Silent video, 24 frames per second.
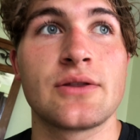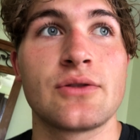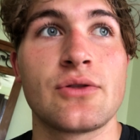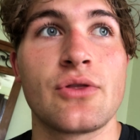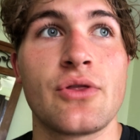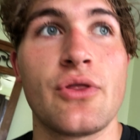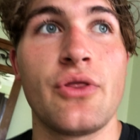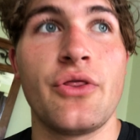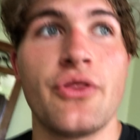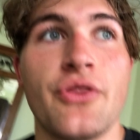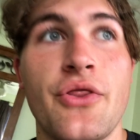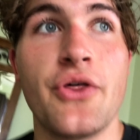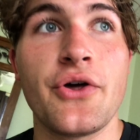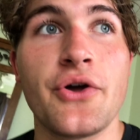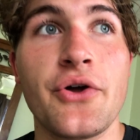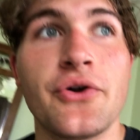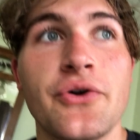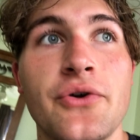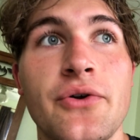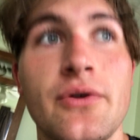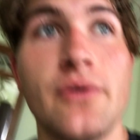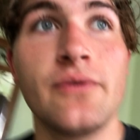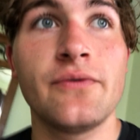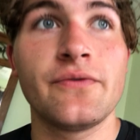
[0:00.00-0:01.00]

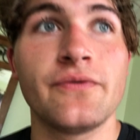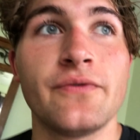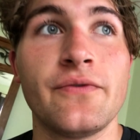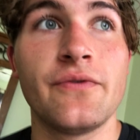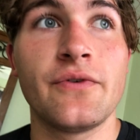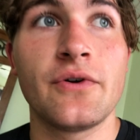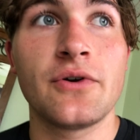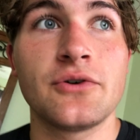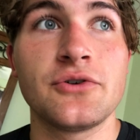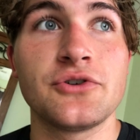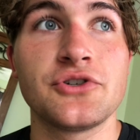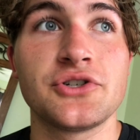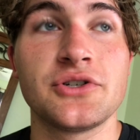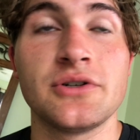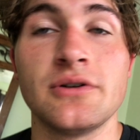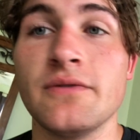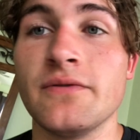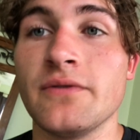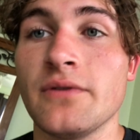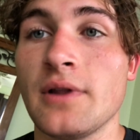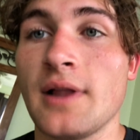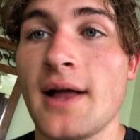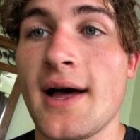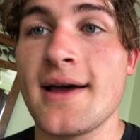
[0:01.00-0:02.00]
their version
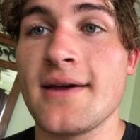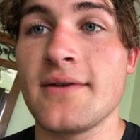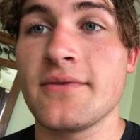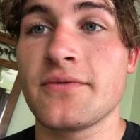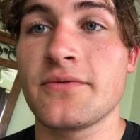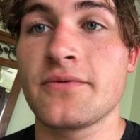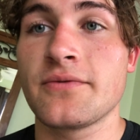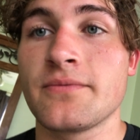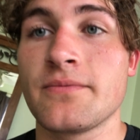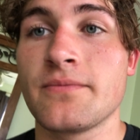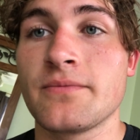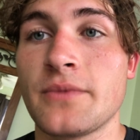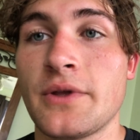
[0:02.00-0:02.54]
of life,